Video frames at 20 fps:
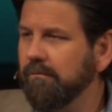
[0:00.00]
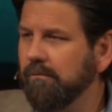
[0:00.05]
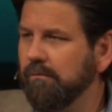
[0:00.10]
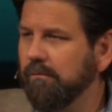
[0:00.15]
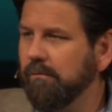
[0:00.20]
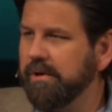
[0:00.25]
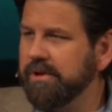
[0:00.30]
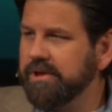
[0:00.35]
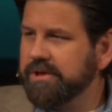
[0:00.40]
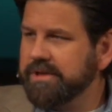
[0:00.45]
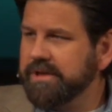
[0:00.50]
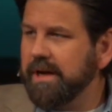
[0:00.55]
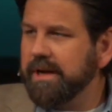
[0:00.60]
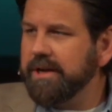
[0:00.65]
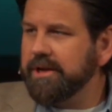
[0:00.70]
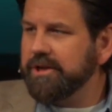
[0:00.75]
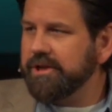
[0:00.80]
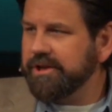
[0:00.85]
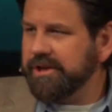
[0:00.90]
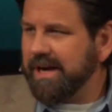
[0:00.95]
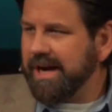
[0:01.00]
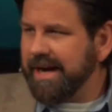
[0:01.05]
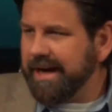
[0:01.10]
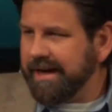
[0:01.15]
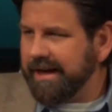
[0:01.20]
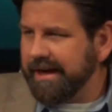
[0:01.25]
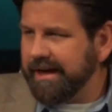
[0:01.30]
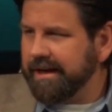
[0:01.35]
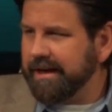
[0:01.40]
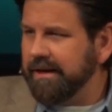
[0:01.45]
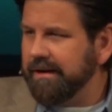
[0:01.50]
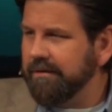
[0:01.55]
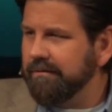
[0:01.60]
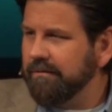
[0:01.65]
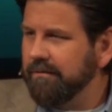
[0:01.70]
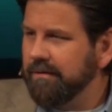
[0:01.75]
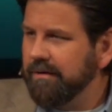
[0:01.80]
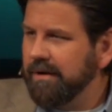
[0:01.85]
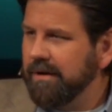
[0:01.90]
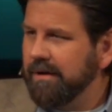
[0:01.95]
When the sun is shining and
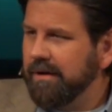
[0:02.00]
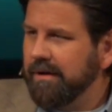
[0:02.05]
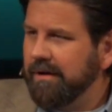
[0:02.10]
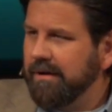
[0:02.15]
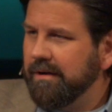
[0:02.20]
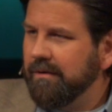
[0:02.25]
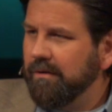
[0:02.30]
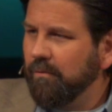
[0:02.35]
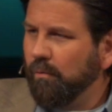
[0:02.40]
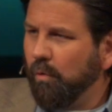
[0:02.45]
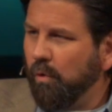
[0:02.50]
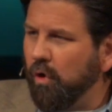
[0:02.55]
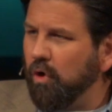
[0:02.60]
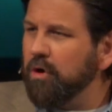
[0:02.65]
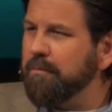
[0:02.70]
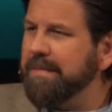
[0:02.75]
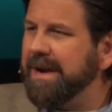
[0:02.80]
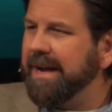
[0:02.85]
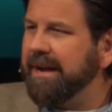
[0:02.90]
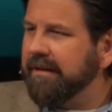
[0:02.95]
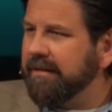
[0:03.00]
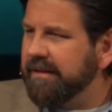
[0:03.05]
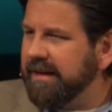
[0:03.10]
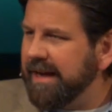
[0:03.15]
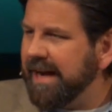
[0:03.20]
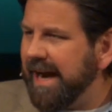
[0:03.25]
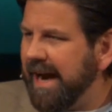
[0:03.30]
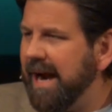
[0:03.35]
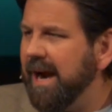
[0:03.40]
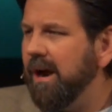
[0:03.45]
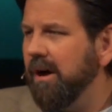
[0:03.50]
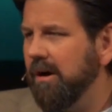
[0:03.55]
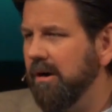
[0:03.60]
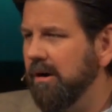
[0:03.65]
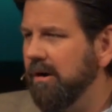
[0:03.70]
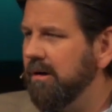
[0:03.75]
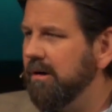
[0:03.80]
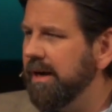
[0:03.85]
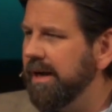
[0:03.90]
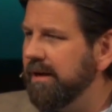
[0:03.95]
warming the
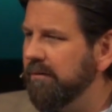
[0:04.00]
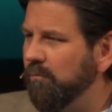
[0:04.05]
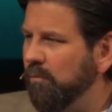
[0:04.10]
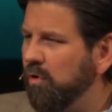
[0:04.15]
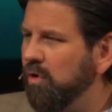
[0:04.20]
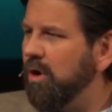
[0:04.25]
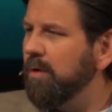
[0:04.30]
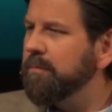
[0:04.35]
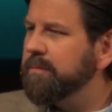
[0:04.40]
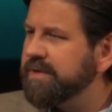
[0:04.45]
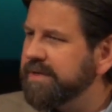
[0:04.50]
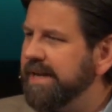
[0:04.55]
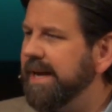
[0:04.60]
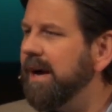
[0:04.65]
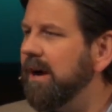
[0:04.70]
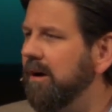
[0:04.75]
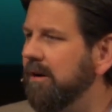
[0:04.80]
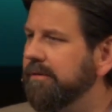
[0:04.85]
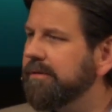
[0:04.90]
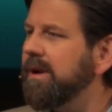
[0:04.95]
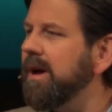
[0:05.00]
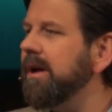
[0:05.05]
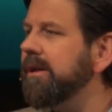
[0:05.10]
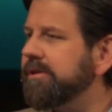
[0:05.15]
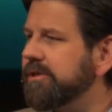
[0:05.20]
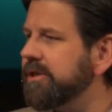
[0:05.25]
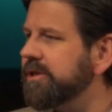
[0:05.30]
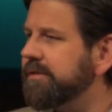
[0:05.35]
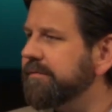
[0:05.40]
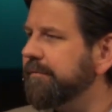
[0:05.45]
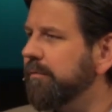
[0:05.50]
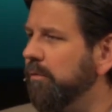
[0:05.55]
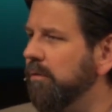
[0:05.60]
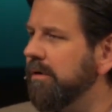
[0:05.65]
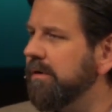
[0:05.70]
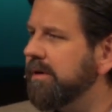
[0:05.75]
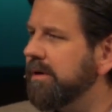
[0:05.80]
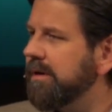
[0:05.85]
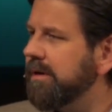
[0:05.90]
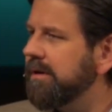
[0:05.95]
air, it warms the air not just
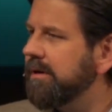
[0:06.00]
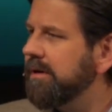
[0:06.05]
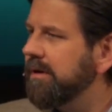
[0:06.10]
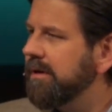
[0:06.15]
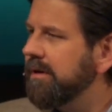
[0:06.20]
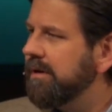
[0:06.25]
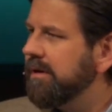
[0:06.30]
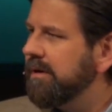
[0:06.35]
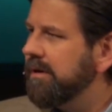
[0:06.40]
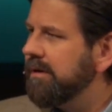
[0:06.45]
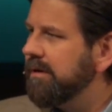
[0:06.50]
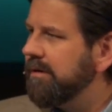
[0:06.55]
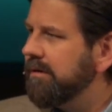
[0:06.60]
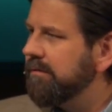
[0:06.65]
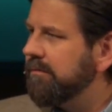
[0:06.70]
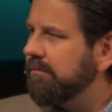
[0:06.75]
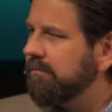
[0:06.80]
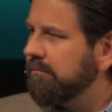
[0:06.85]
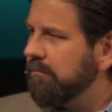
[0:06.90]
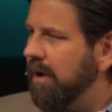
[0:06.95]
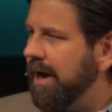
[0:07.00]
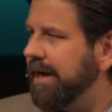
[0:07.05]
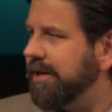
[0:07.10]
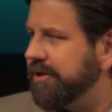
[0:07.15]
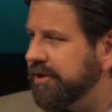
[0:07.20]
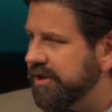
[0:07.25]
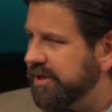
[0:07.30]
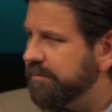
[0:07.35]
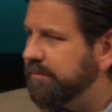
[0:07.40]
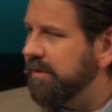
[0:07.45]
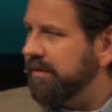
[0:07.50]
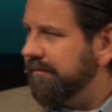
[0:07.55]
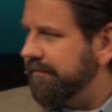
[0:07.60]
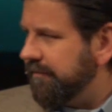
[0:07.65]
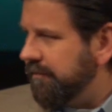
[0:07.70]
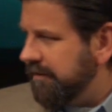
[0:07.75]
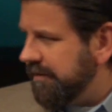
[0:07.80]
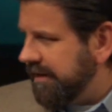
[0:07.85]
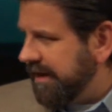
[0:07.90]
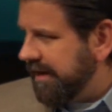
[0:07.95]
for the righteous, but
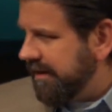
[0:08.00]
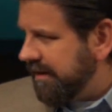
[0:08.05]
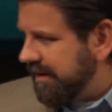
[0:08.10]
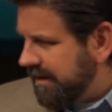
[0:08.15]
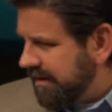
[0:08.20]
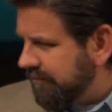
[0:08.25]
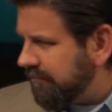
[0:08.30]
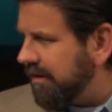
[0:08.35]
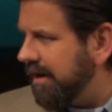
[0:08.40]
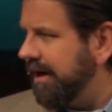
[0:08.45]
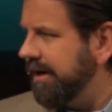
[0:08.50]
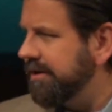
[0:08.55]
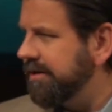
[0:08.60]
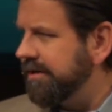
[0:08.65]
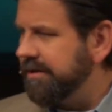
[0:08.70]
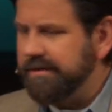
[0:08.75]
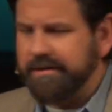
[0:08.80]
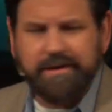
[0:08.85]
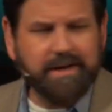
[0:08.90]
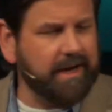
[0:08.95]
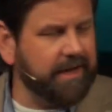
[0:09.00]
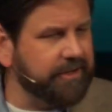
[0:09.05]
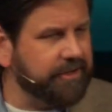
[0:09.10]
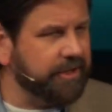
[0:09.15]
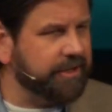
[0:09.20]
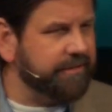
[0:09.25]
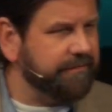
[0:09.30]
for the unrighteous, not just